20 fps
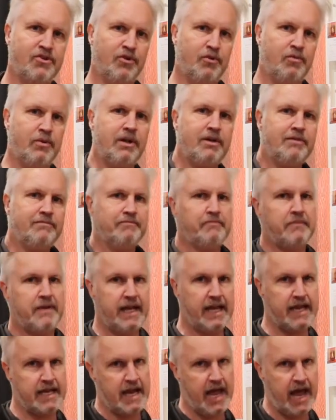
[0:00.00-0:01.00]
to, well,
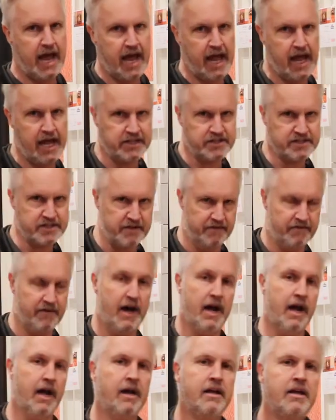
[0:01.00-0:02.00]
enhance the
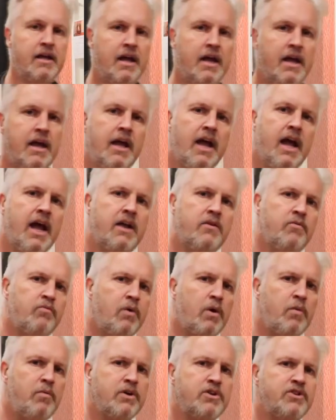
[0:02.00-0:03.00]
fire. And
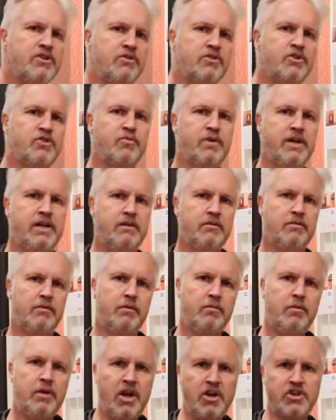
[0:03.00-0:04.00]
what we do is we
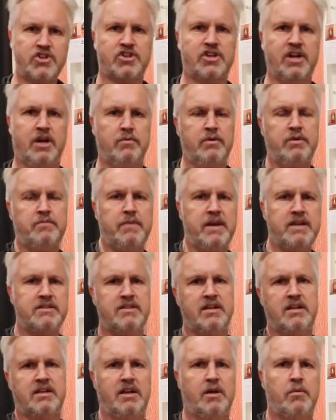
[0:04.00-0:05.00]
don't cheat. We're
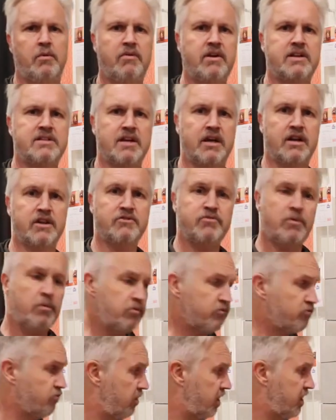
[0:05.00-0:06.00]
retailers. We
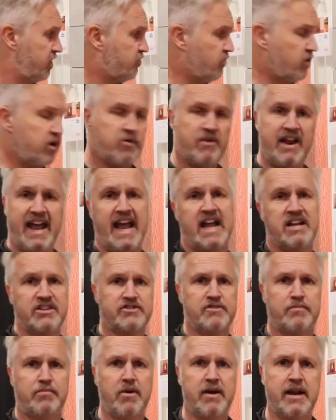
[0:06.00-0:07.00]
really try to
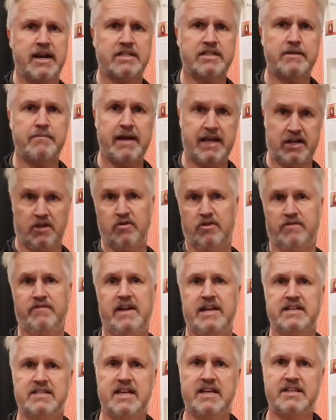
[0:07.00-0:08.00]
enhance the product to make it look
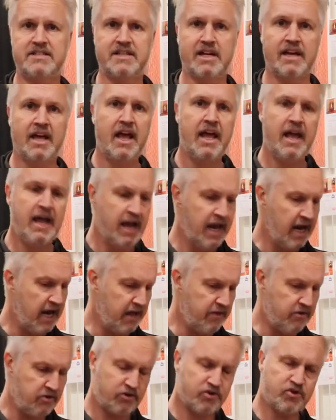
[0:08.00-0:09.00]
fantastic.
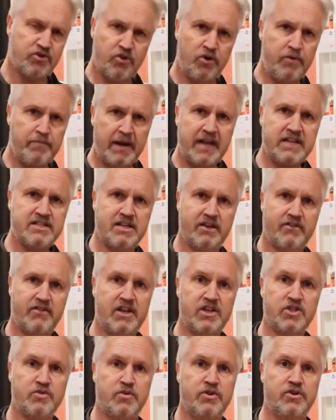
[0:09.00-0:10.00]
And there are two basic
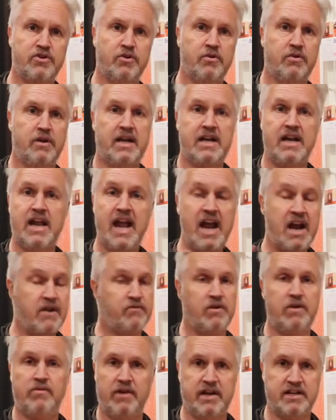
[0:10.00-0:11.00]
things we do in
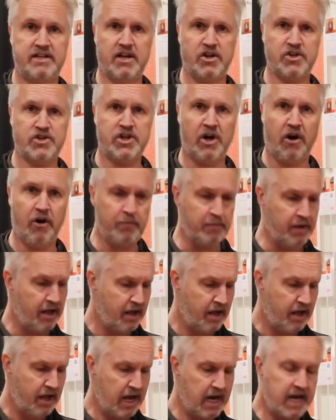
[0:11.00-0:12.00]
every retail showroom.
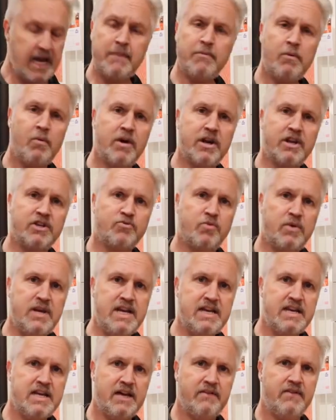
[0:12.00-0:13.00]
Number one is we
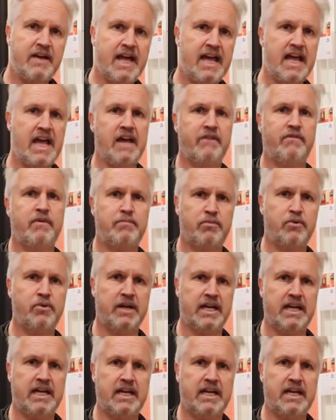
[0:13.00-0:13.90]
never ever put a